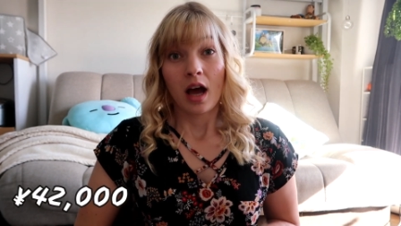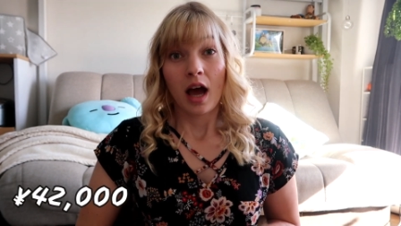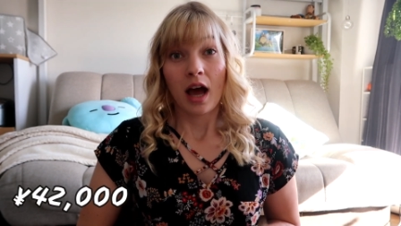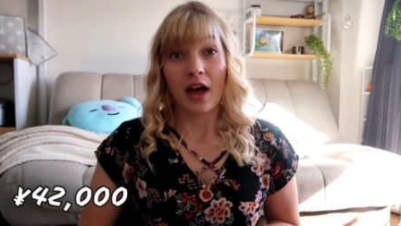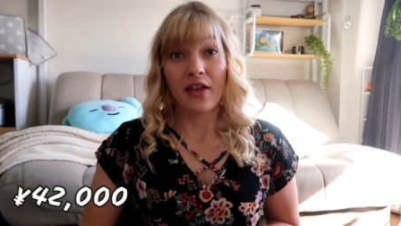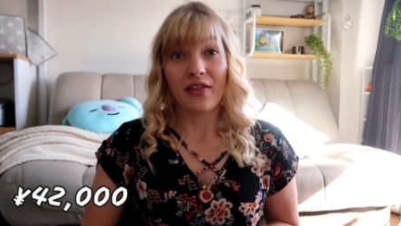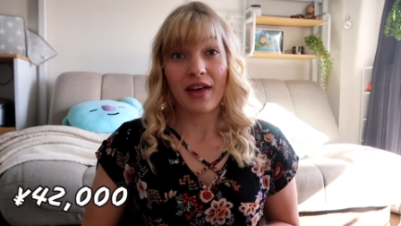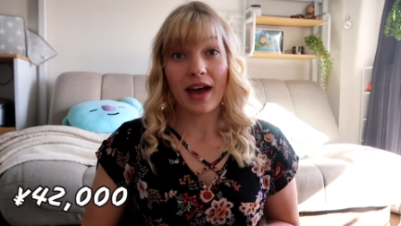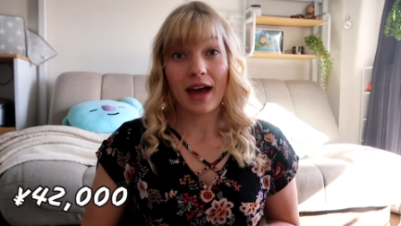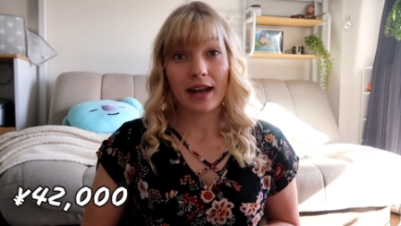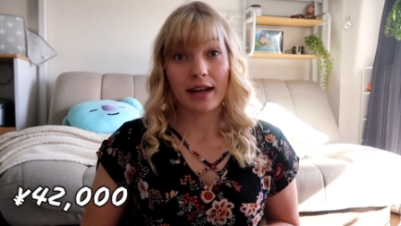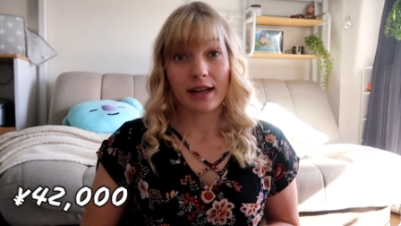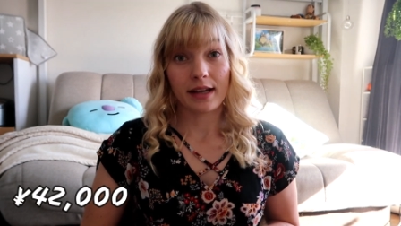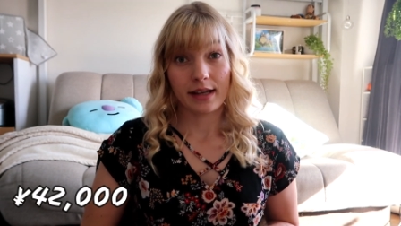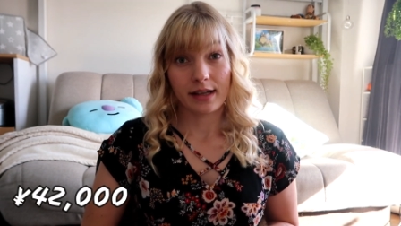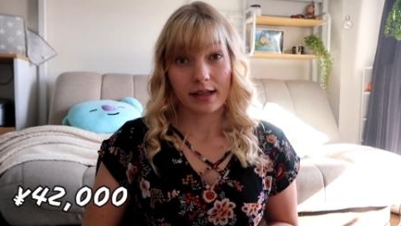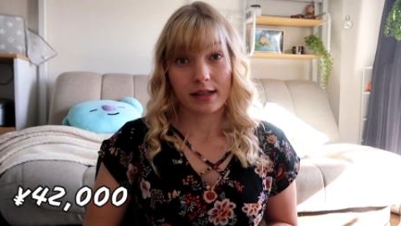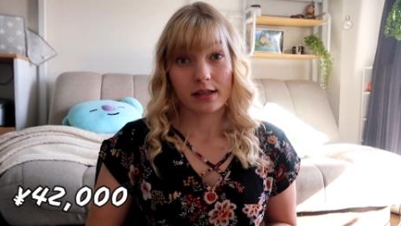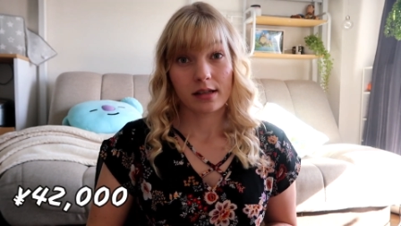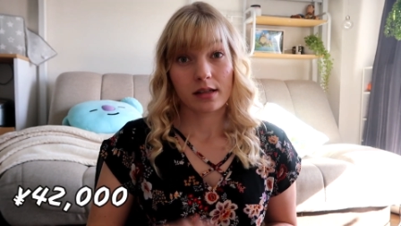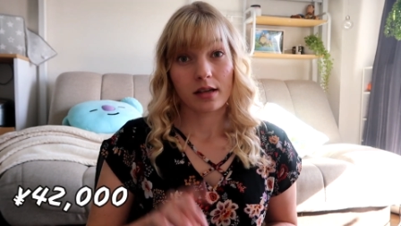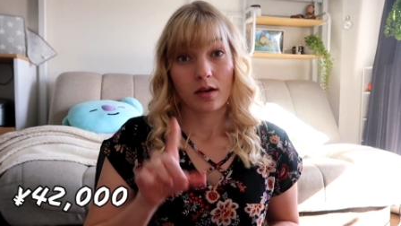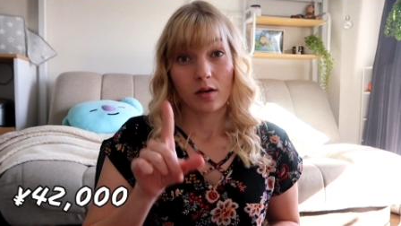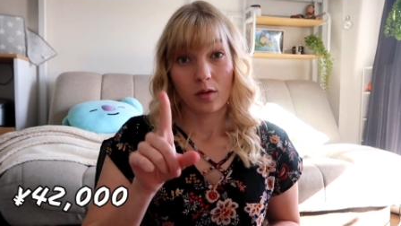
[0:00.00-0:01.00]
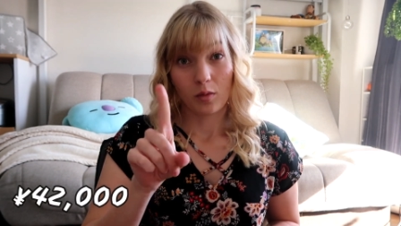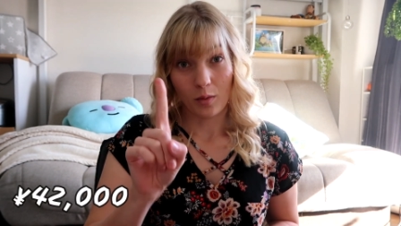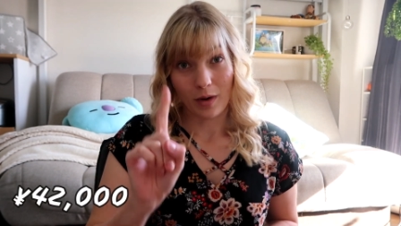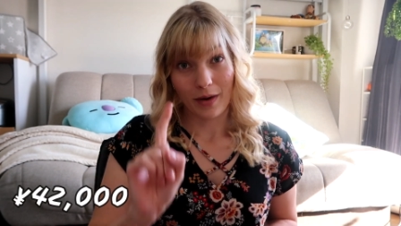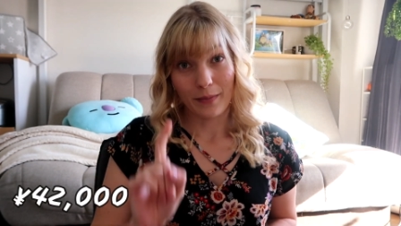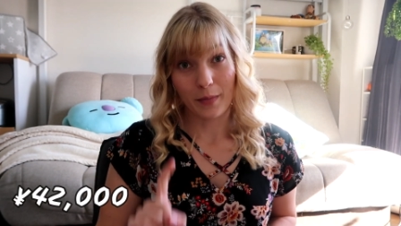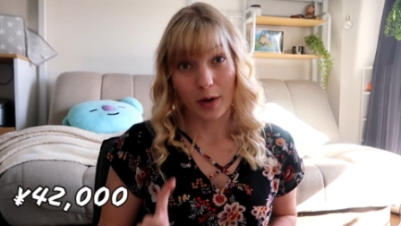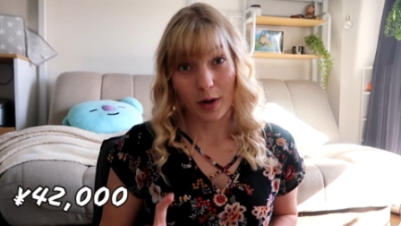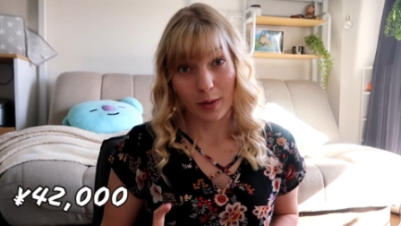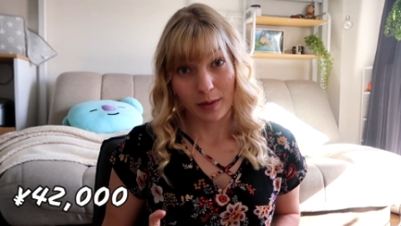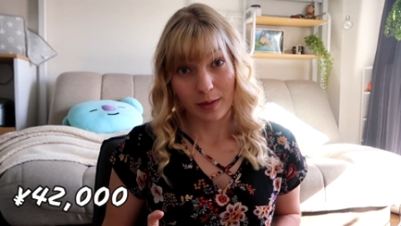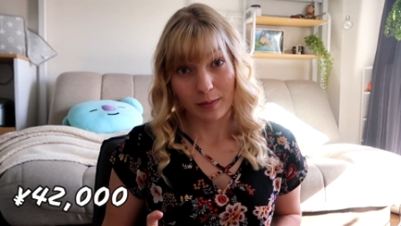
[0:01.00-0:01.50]
And that is,
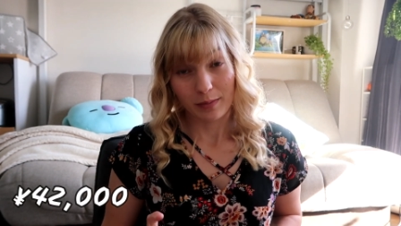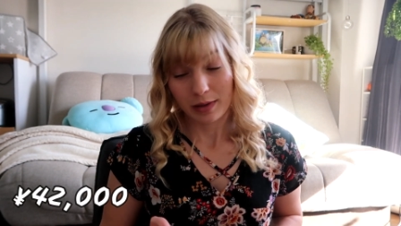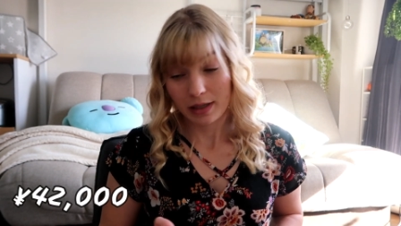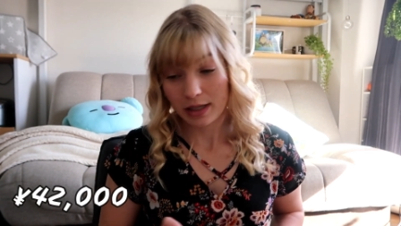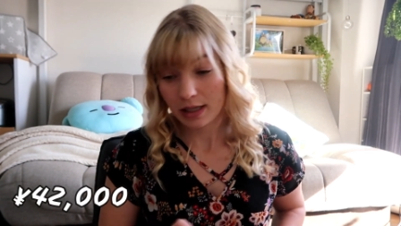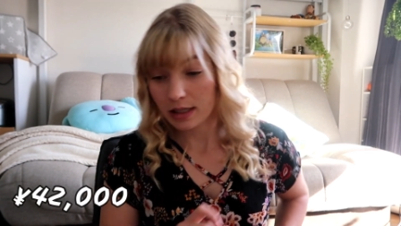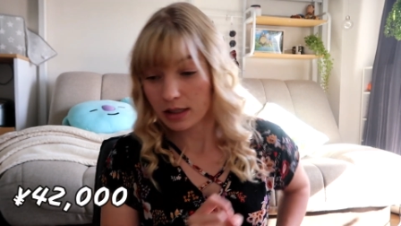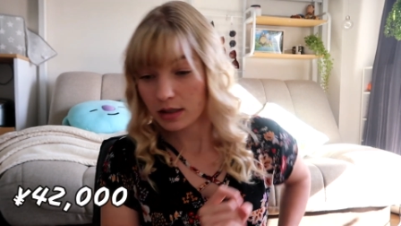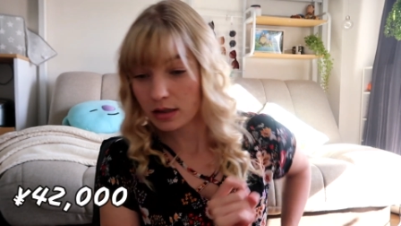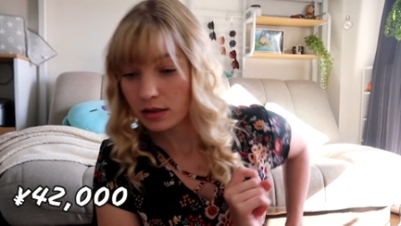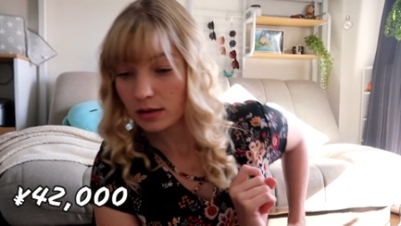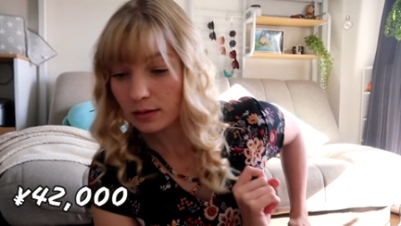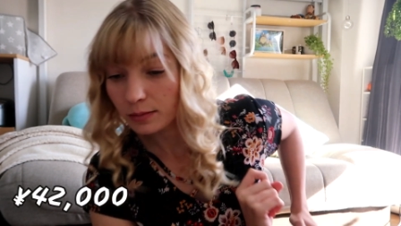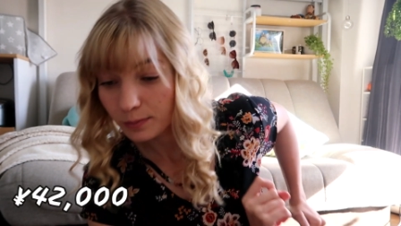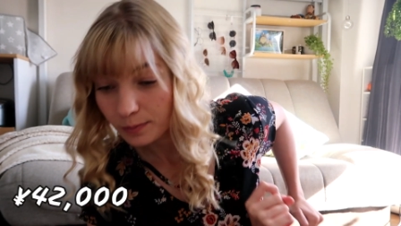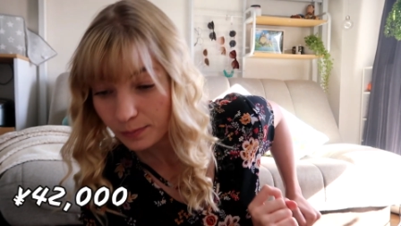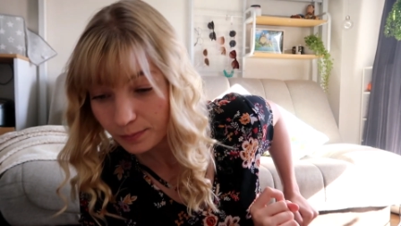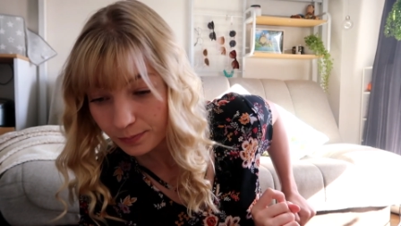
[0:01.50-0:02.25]
one moment please,